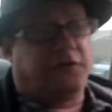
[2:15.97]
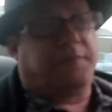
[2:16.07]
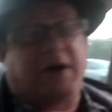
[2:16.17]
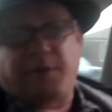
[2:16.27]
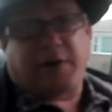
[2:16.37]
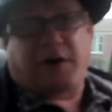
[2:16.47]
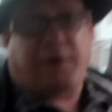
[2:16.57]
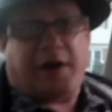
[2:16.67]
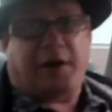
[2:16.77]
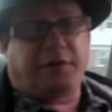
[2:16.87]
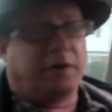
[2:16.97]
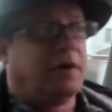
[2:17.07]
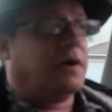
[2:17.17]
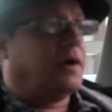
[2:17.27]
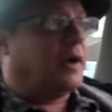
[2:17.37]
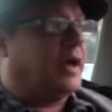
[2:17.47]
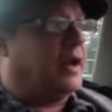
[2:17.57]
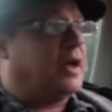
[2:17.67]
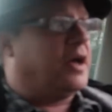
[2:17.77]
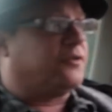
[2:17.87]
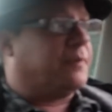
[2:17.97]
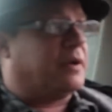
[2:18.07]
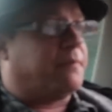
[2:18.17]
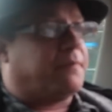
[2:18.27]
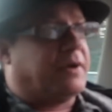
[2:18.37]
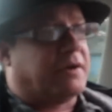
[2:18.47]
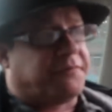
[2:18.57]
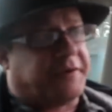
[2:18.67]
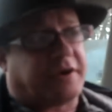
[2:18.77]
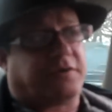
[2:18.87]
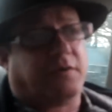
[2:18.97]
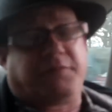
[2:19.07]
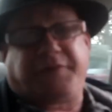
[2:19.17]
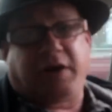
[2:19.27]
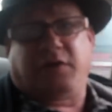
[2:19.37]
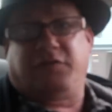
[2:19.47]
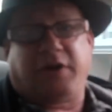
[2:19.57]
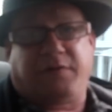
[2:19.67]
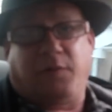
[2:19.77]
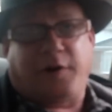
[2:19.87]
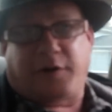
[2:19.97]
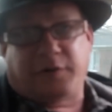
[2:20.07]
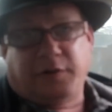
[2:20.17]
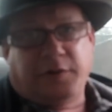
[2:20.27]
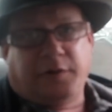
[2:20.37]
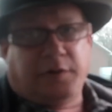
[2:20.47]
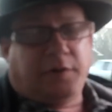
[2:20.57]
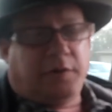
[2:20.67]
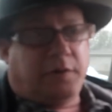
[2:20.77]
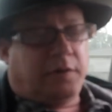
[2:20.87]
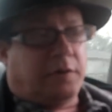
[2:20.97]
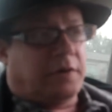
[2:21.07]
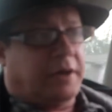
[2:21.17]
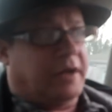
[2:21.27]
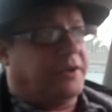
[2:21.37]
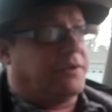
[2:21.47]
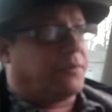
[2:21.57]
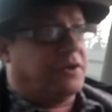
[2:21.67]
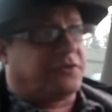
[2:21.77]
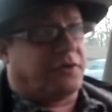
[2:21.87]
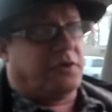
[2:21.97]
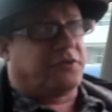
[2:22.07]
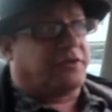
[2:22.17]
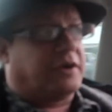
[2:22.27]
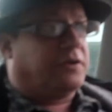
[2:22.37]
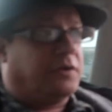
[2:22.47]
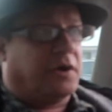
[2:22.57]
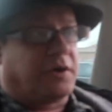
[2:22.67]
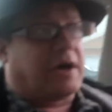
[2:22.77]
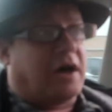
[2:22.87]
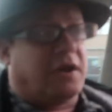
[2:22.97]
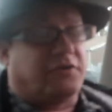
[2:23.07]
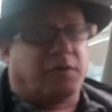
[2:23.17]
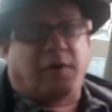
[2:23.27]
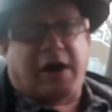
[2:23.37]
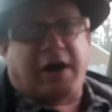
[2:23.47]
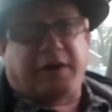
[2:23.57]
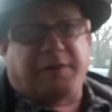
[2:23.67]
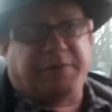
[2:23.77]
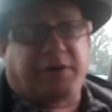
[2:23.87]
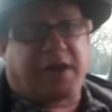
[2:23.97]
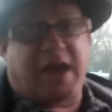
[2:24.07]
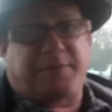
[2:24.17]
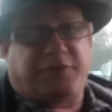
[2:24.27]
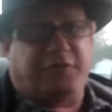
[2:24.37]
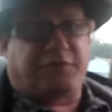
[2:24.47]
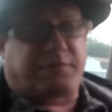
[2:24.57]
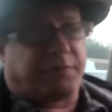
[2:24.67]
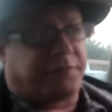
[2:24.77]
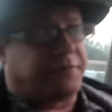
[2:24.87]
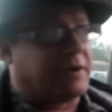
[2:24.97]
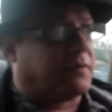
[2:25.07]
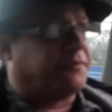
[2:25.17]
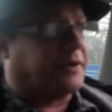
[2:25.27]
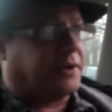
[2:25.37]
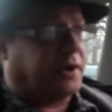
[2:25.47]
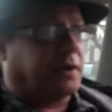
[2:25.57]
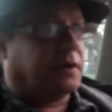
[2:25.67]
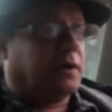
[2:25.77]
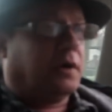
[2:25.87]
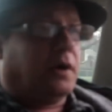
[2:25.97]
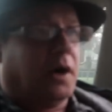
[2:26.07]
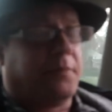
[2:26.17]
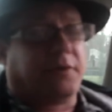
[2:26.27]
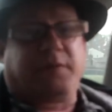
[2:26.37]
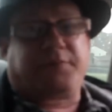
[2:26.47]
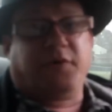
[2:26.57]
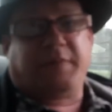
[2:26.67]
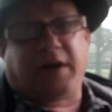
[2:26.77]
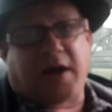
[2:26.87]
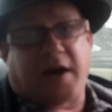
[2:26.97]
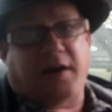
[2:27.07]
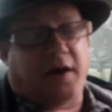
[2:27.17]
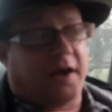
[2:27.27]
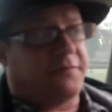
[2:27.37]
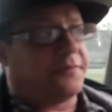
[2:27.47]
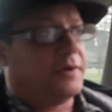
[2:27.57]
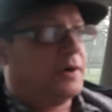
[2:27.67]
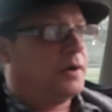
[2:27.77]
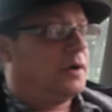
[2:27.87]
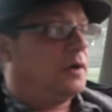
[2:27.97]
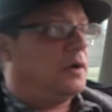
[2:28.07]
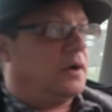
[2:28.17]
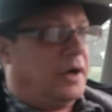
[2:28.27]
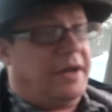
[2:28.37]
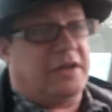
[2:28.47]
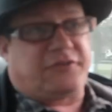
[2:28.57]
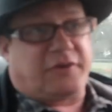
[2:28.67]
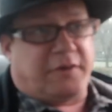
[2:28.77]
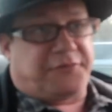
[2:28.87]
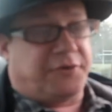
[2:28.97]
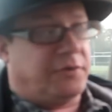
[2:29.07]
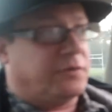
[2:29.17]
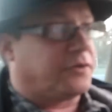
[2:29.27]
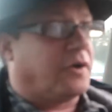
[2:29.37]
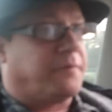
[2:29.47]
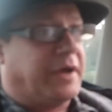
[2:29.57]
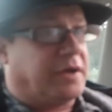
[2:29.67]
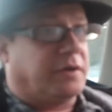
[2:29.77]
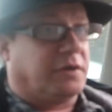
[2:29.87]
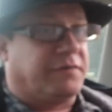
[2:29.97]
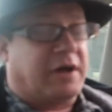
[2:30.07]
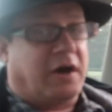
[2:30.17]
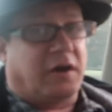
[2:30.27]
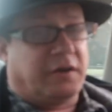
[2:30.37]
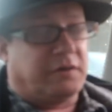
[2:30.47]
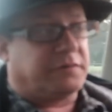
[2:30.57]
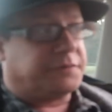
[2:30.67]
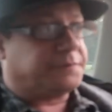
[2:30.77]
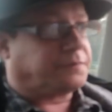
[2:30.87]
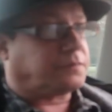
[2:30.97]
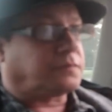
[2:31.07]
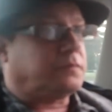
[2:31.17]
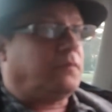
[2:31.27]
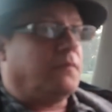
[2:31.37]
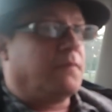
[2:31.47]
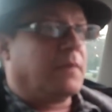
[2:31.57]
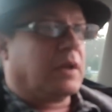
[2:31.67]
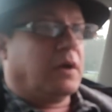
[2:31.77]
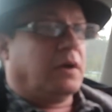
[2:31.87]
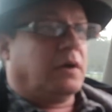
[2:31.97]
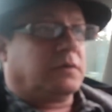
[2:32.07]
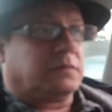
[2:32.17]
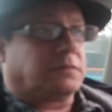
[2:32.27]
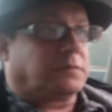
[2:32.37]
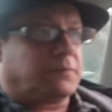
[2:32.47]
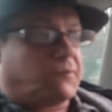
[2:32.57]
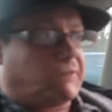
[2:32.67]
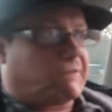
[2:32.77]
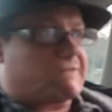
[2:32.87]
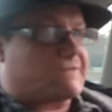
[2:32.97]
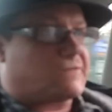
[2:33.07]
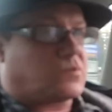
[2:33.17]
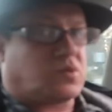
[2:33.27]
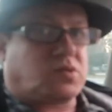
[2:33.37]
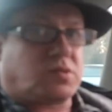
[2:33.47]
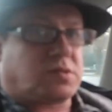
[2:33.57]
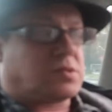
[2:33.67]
Is the bottom line on that. And it has been a big effect on felons everywhere. Wow. And I did research, because I do go to college online. I've been to campuses with federal funding, hoping to improve my lot in life. And that's tough too, it's hard making it, living how I live. And ex explain real quick exactly how you live.